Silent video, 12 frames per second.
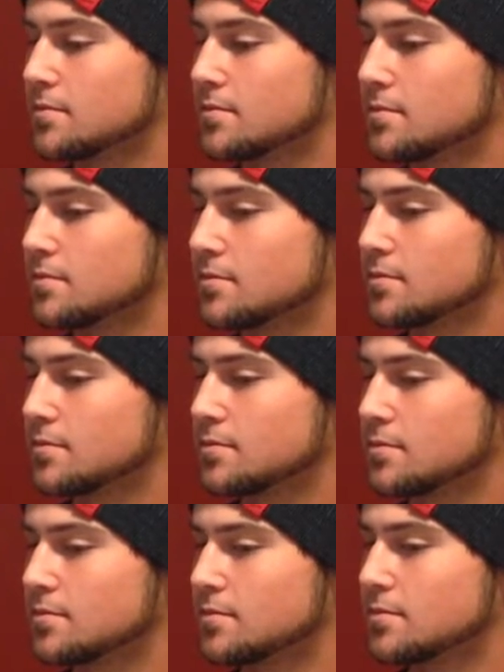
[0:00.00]

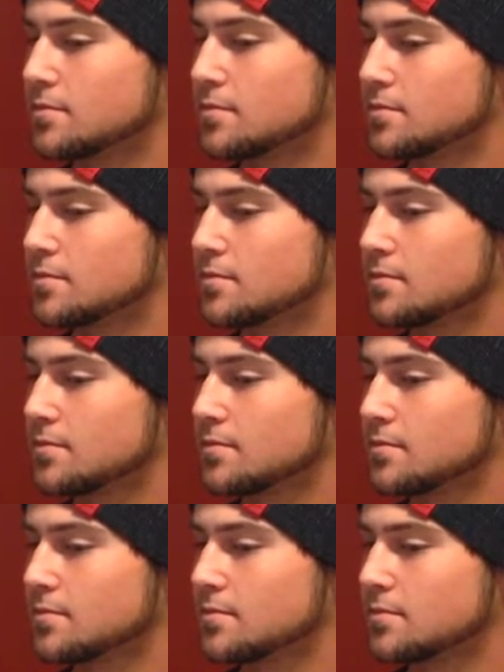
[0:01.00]

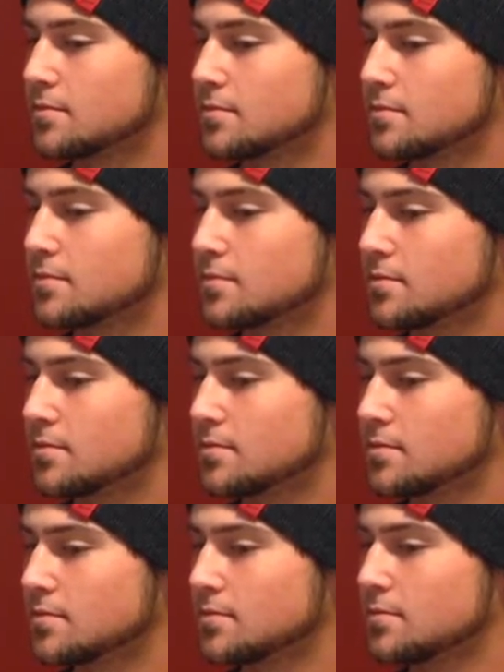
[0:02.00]

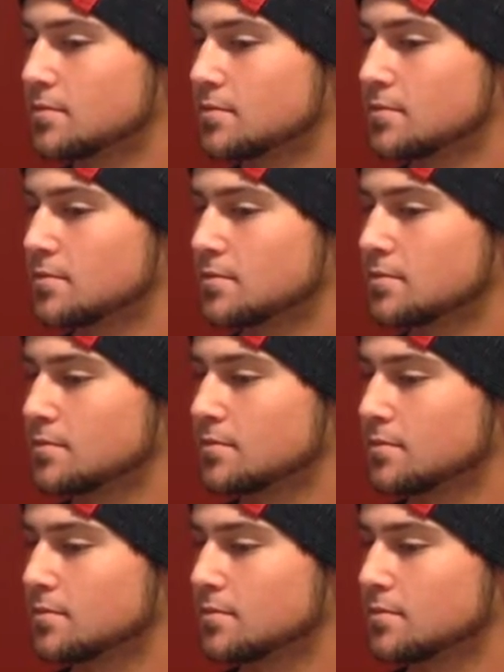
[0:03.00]
No words are spoken by the person on screen.